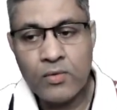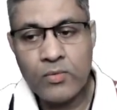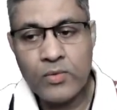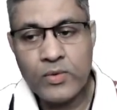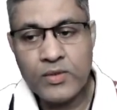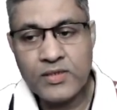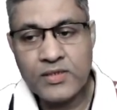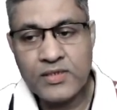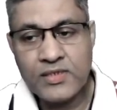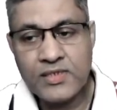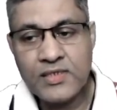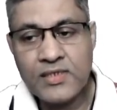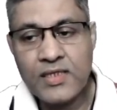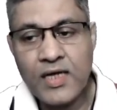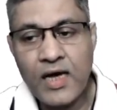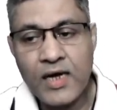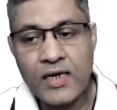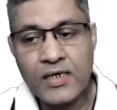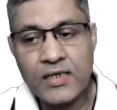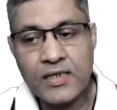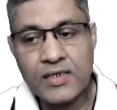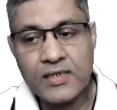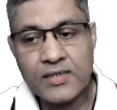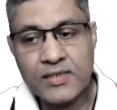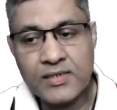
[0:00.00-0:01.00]
We see
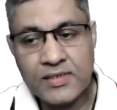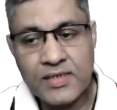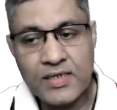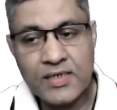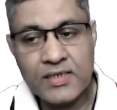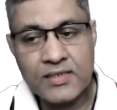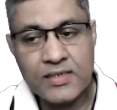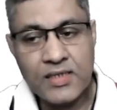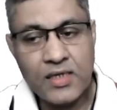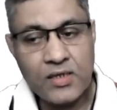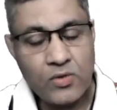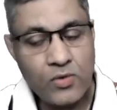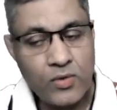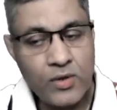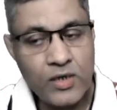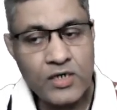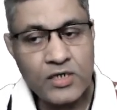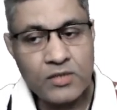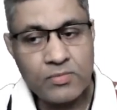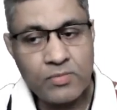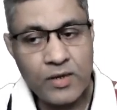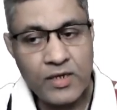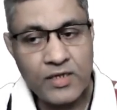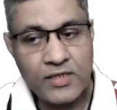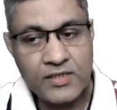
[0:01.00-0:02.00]
that 6, the
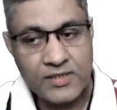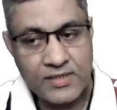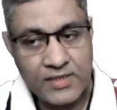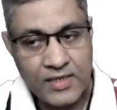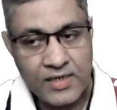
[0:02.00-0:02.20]
units place